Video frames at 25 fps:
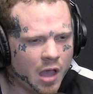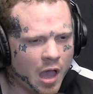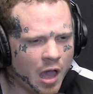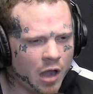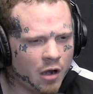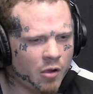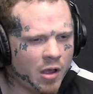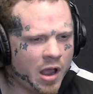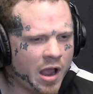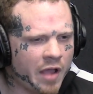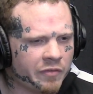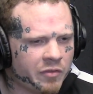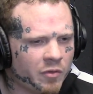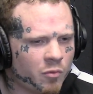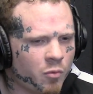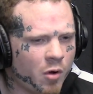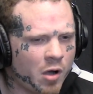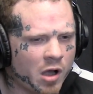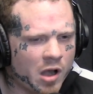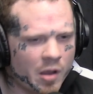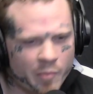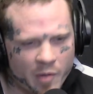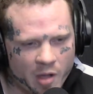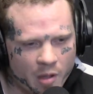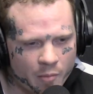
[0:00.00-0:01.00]
I don't have to
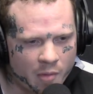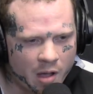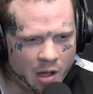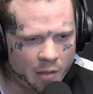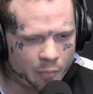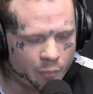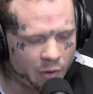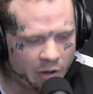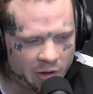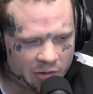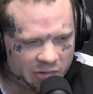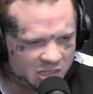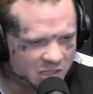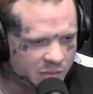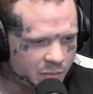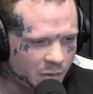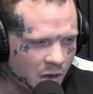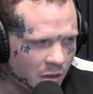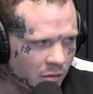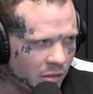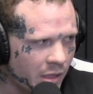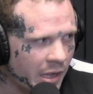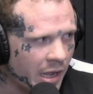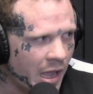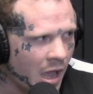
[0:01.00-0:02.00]
worry about my breath
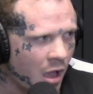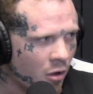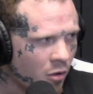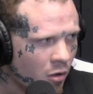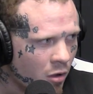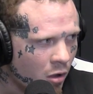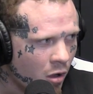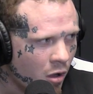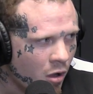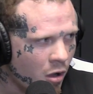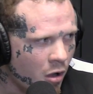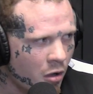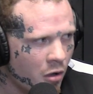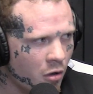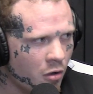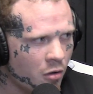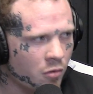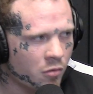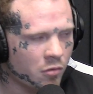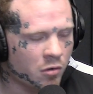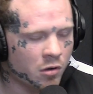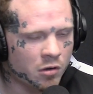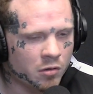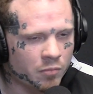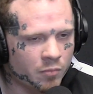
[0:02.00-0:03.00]
smelling like alcohol
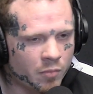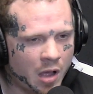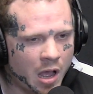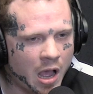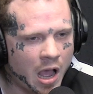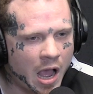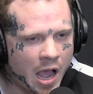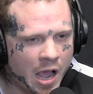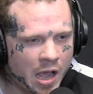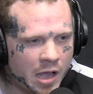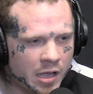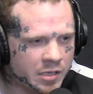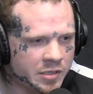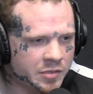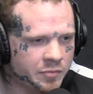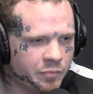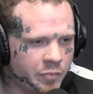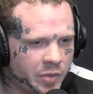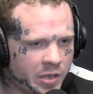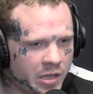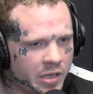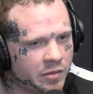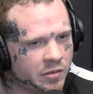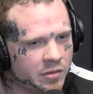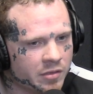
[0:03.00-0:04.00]
or my eyes
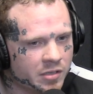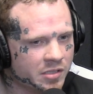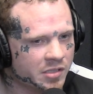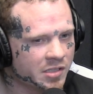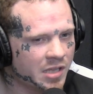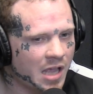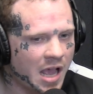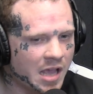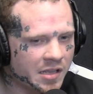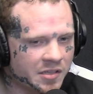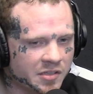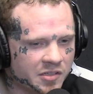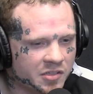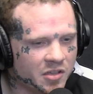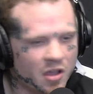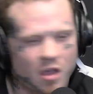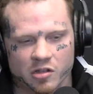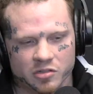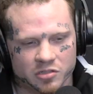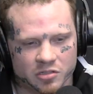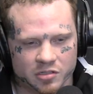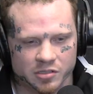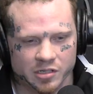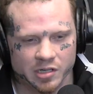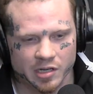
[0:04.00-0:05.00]
being the size of
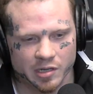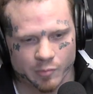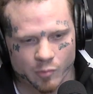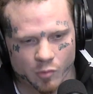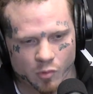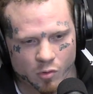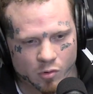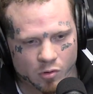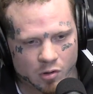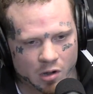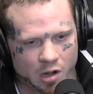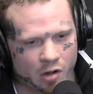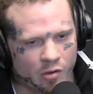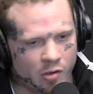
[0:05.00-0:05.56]
saucers anymore.